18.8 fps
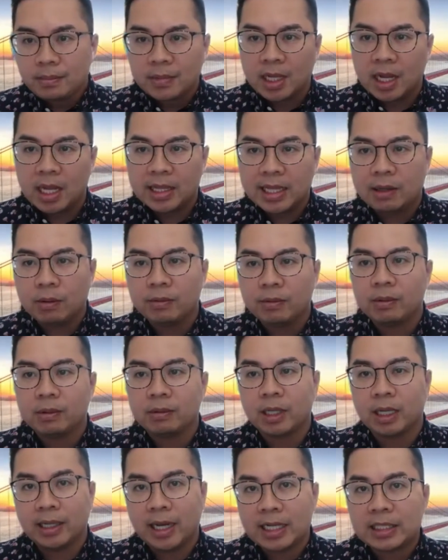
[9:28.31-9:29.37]
And then
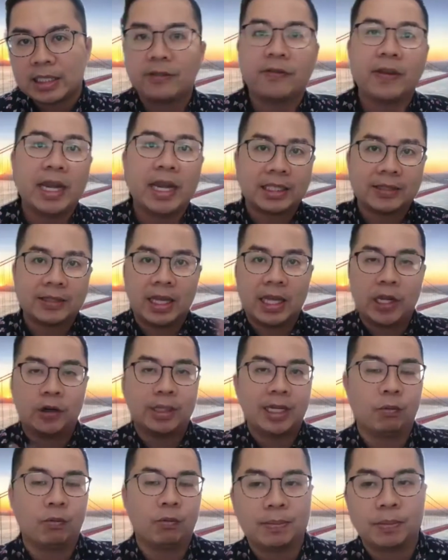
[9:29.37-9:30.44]
the next phase of the
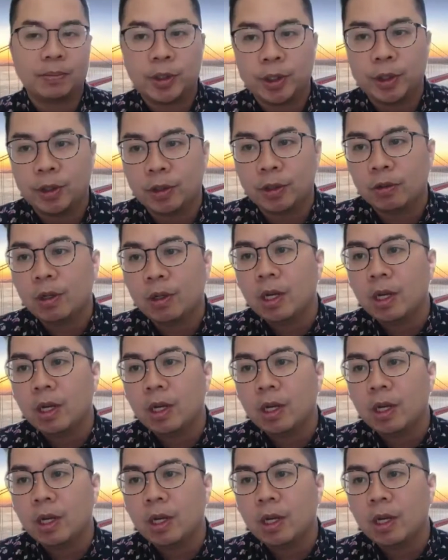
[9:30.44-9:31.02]
internet, Web 2,